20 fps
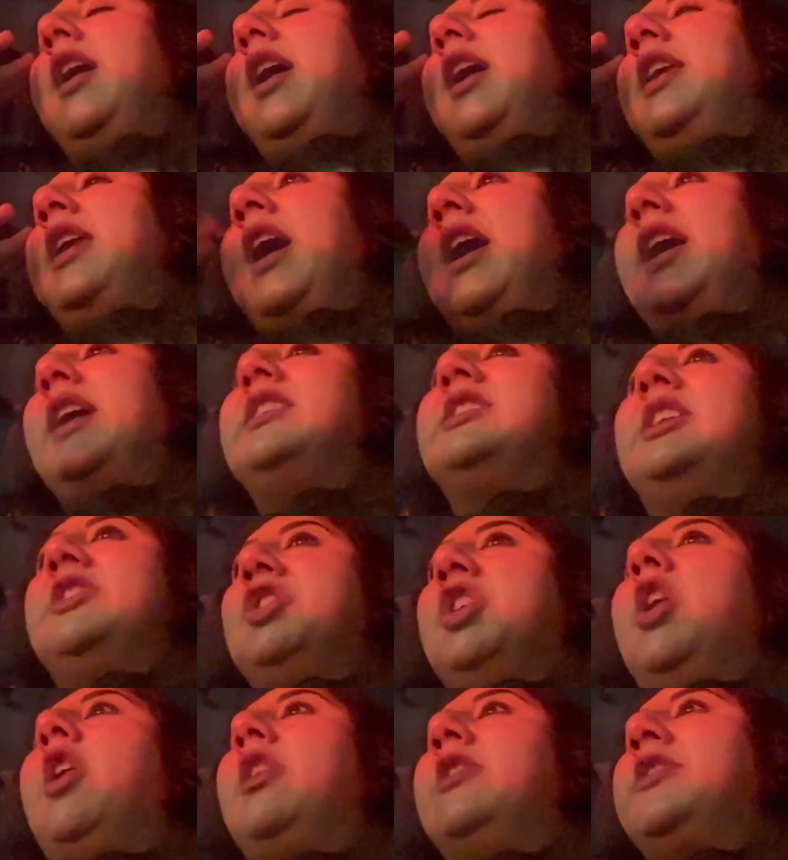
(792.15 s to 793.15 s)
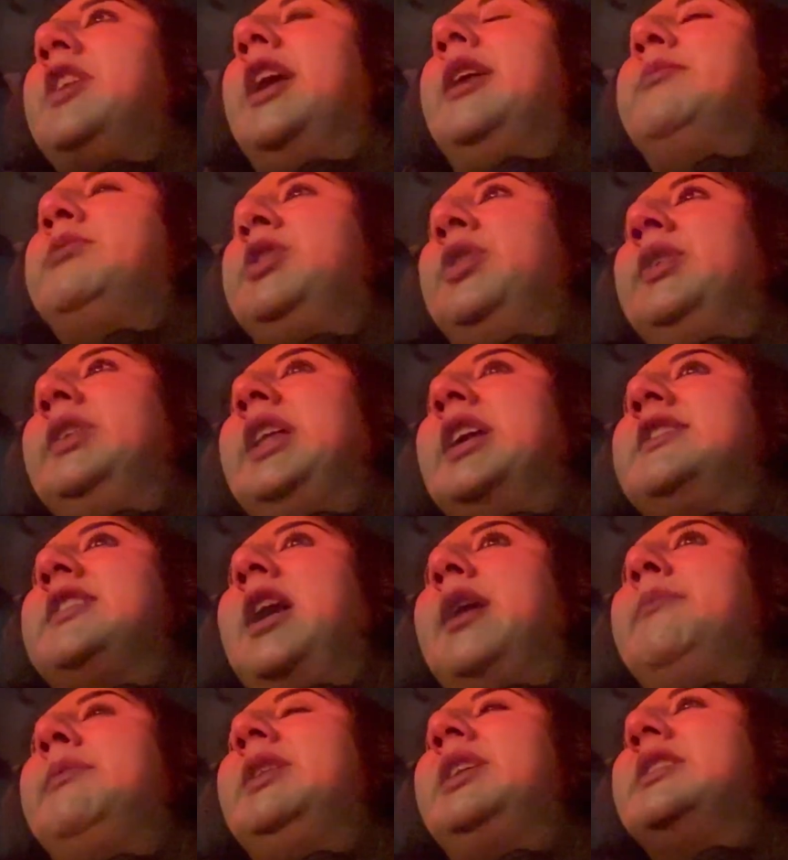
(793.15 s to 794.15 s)
And I had such a hard time during that
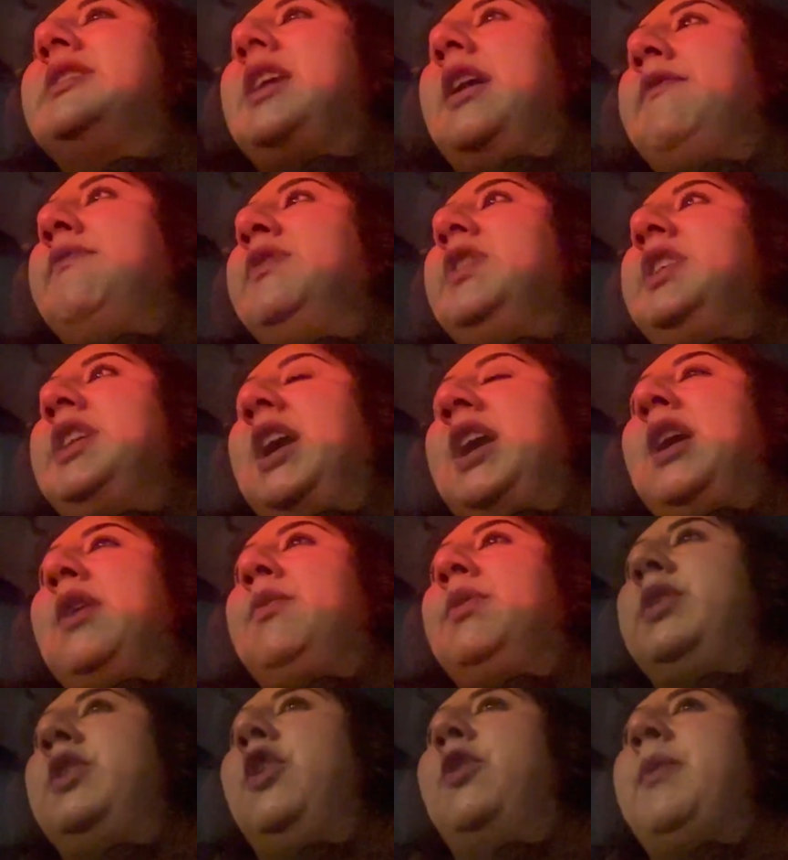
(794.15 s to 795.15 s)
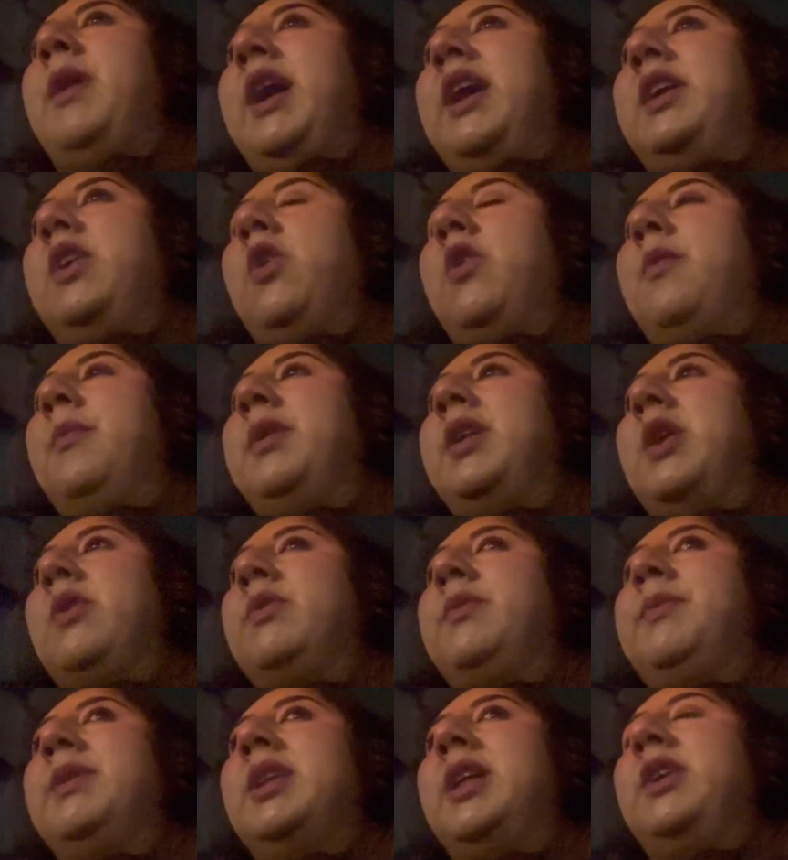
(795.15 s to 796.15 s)
time, because every day I would go back home and I
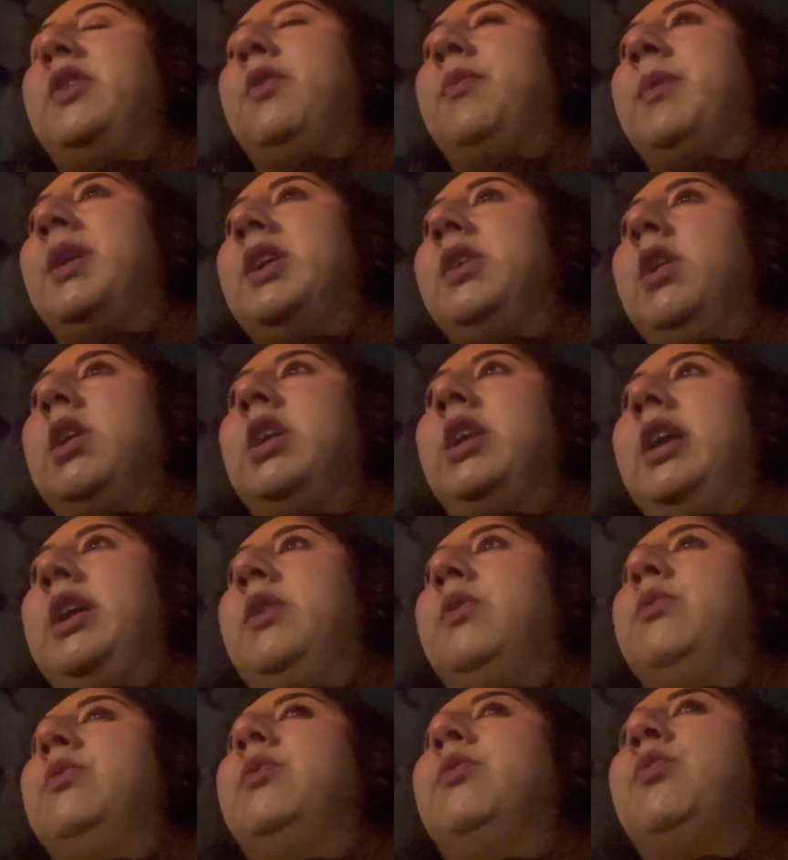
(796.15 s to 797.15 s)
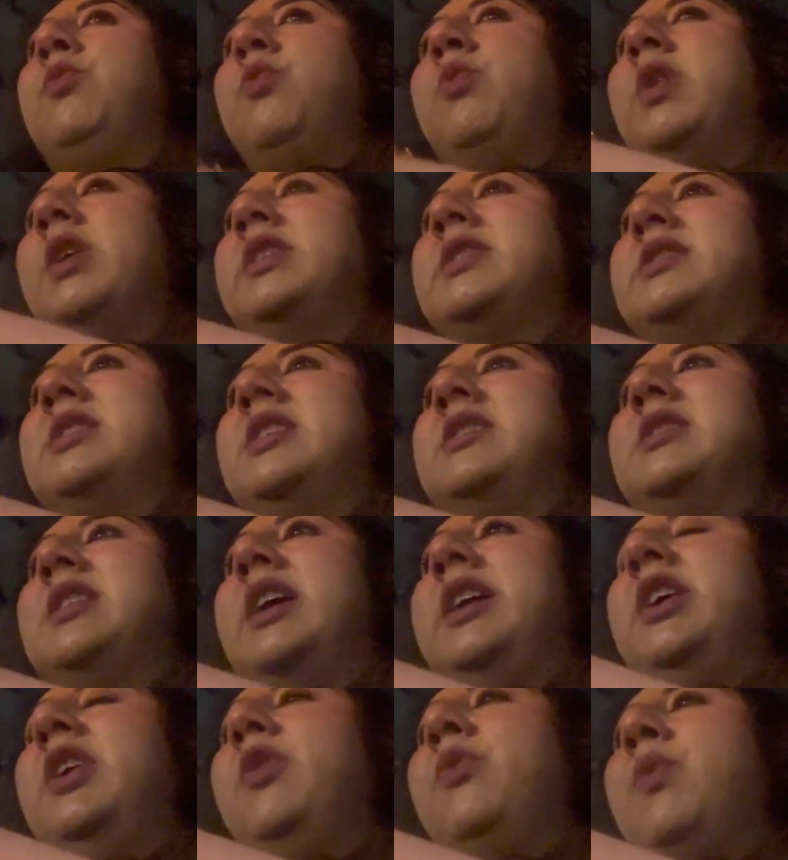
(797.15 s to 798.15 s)
would be like, oh my god, like, what is this?
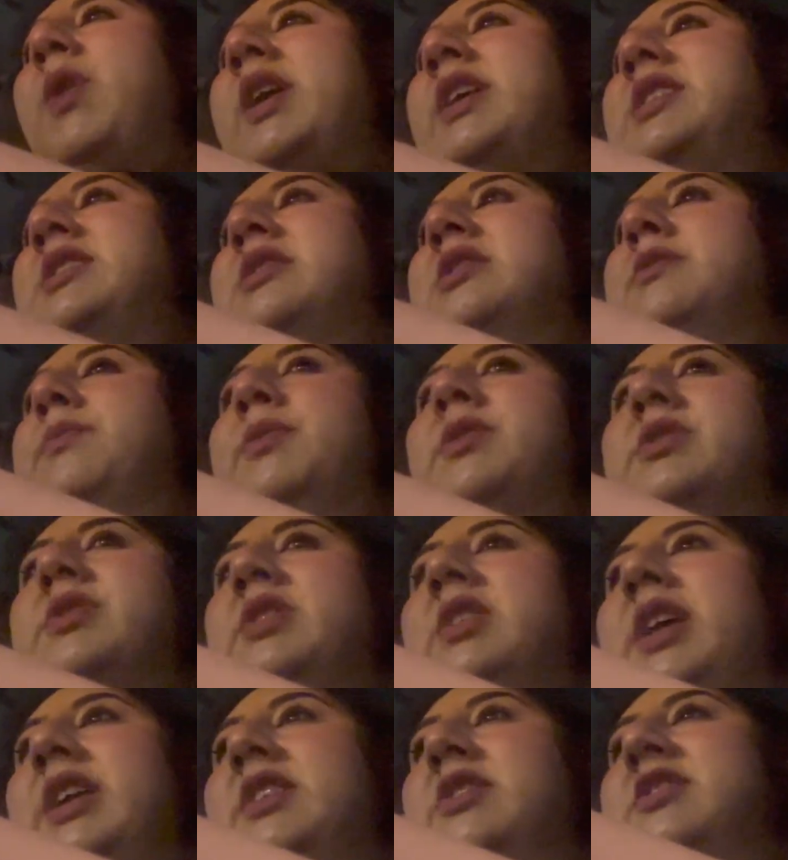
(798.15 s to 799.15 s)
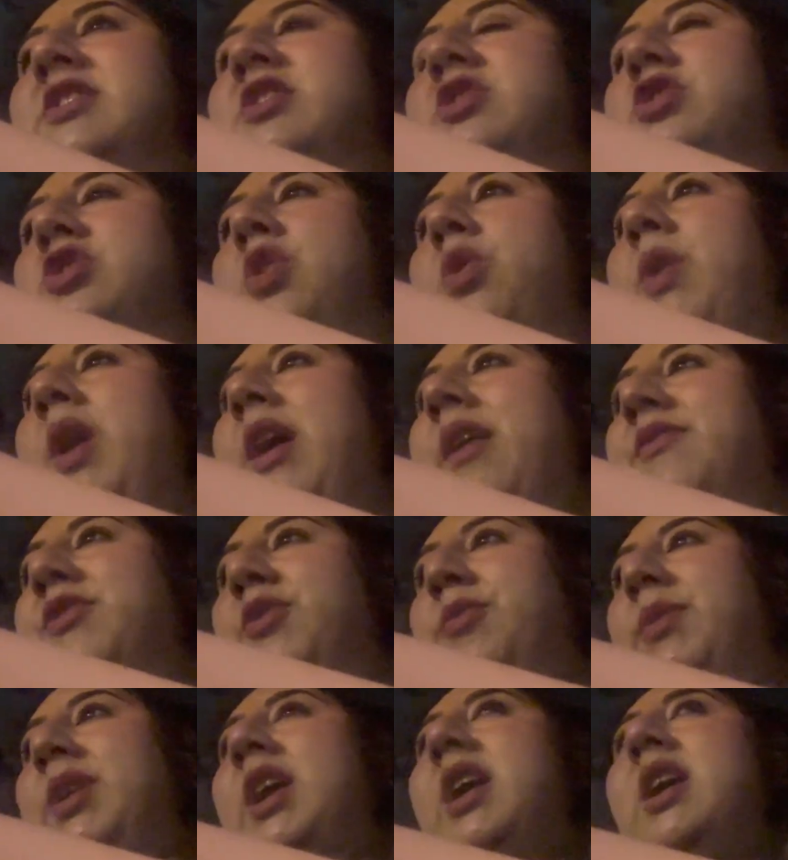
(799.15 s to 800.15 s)
Like, you know, why is this person, like, just so
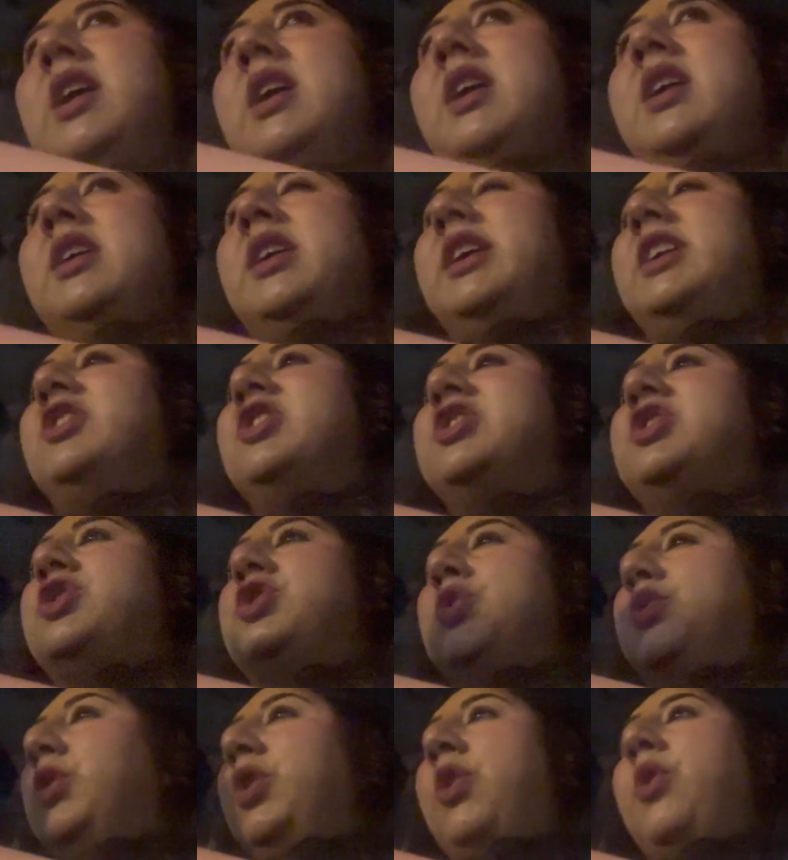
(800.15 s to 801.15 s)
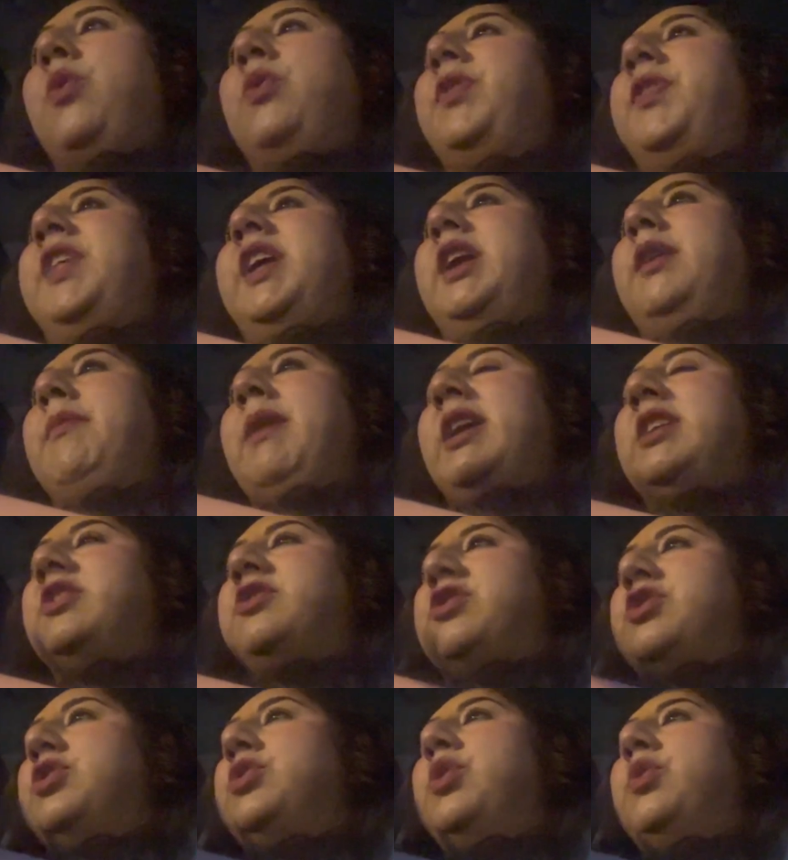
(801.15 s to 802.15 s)
after me? Like, just do your own thing, man.
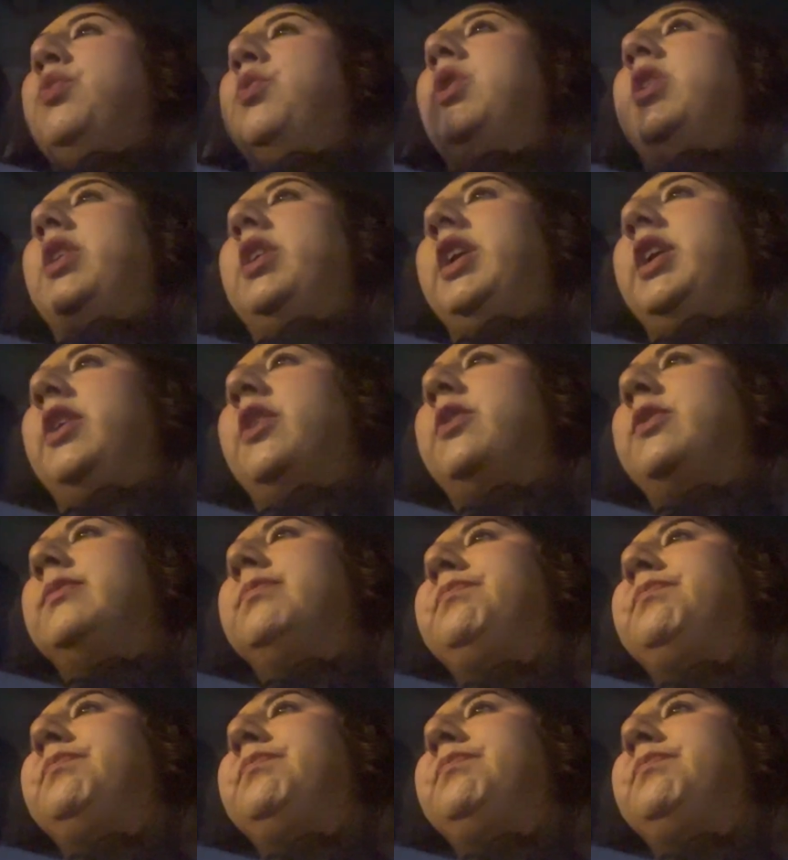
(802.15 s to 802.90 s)
Just do your work, you know?